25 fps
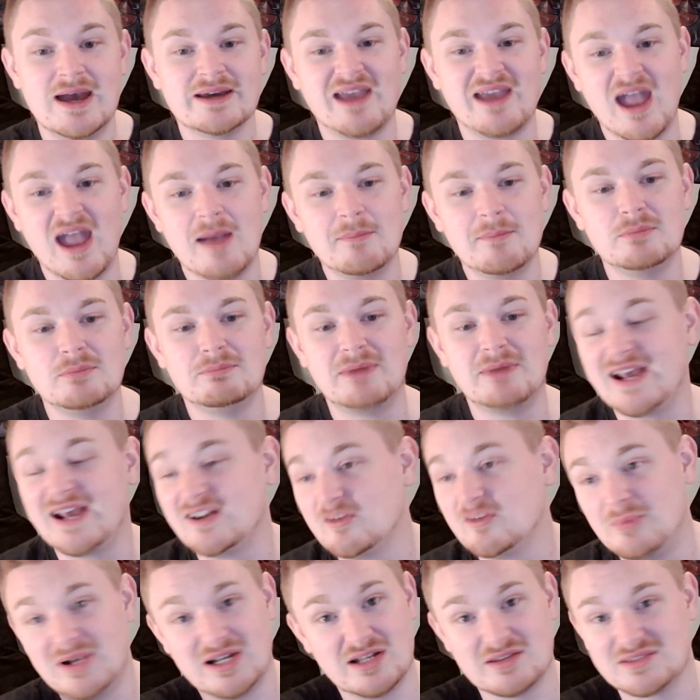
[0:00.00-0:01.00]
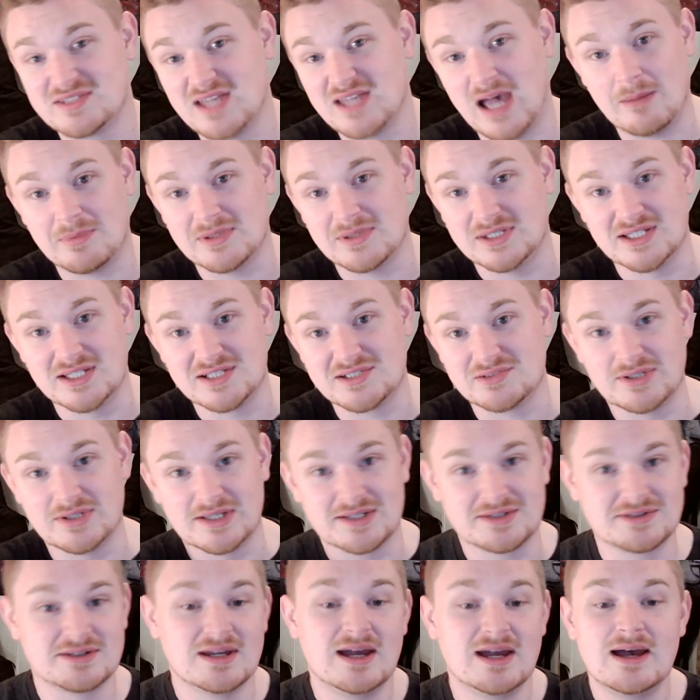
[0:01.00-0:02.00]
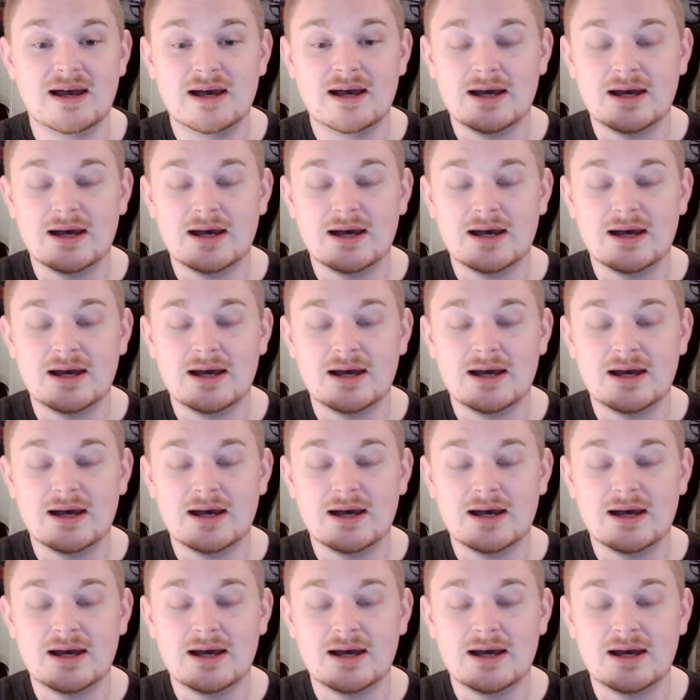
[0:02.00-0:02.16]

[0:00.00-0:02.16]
Campbell might have been at the top of this list.